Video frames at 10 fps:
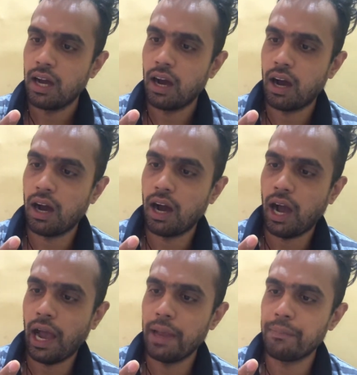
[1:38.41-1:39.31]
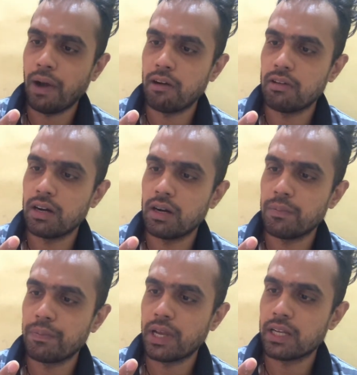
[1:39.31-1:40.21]
High power
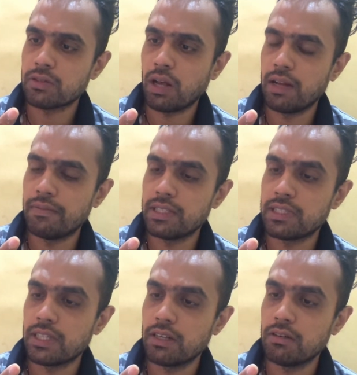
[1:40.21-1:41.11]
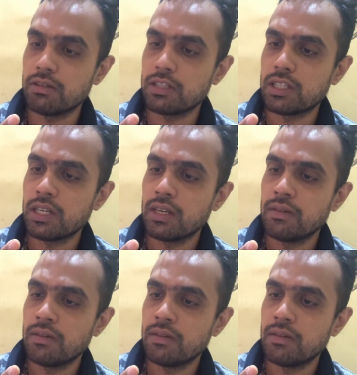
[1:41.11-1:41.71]
piezo elements used.